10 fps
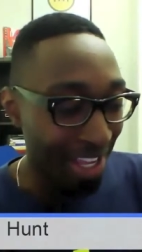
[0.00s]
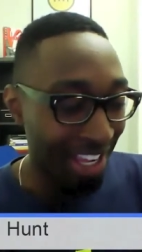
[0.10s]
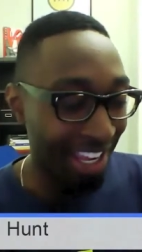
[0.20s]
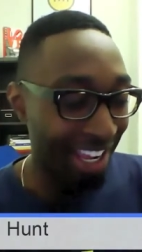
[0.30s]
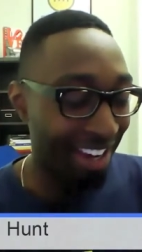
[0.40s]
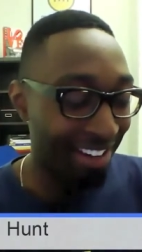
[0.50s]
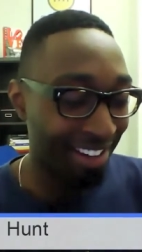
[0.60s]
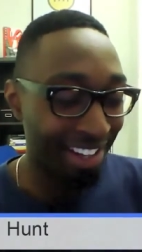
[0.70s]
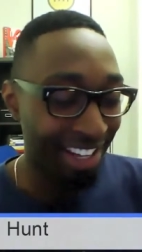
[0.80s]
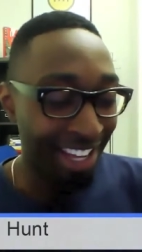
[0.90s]
it,
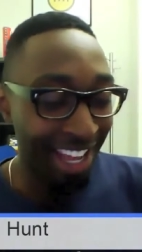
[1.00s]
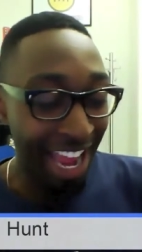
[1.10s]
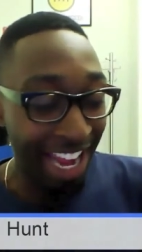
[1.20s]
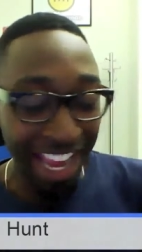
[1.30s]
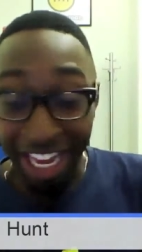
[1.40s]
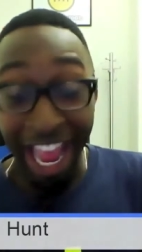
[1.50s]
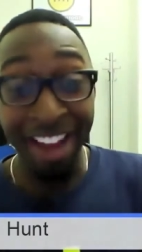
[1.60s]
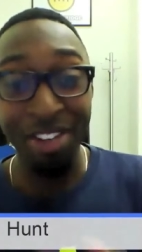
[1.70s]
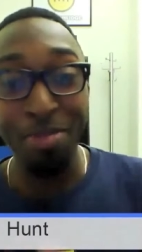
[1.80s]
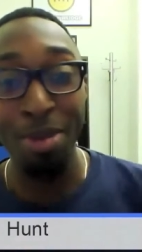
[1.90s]
it's and they
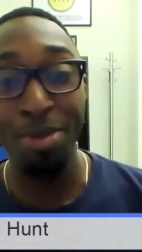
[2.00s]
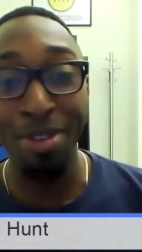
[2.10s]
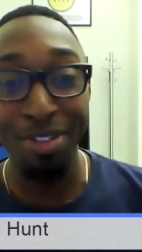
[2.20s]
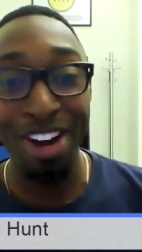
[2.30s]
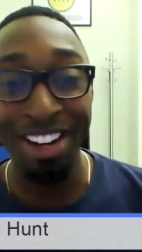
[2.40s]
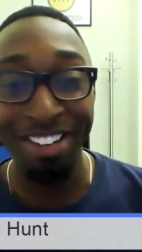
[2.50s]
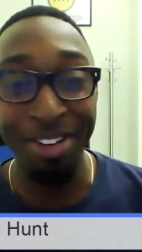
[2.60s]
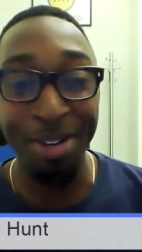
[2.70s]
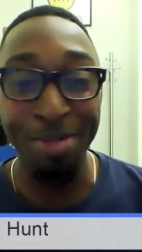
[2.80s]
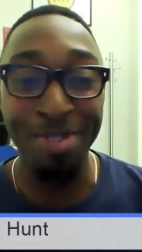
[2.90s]
actually people even trying to
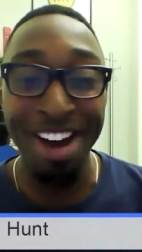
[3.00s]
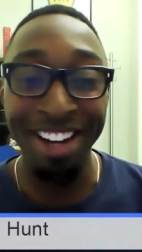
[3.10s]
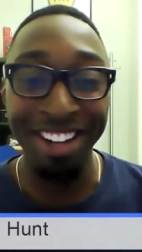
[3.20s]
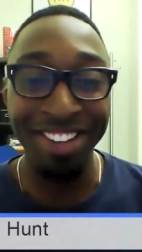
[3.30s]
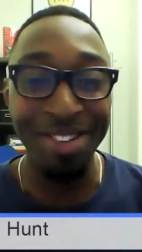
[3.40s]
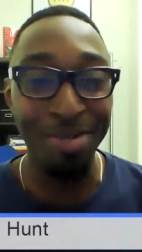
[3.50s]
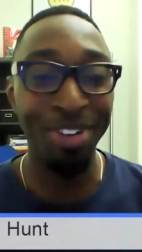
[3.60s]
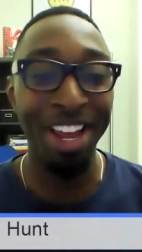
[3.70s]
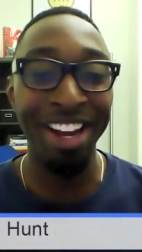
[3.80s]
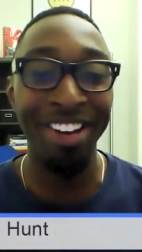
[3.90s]
steal the product too. It
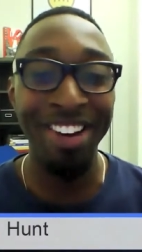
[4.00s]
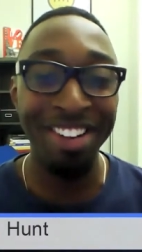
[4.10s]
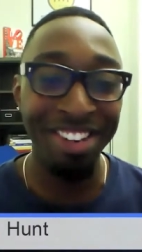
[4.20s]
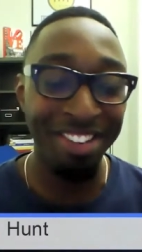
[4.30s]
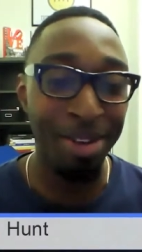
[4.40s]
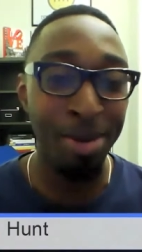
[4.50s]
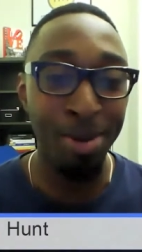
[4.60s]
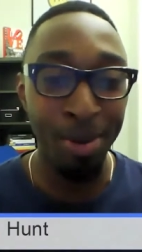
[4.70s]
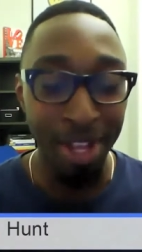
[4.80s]
was kind of crazy. So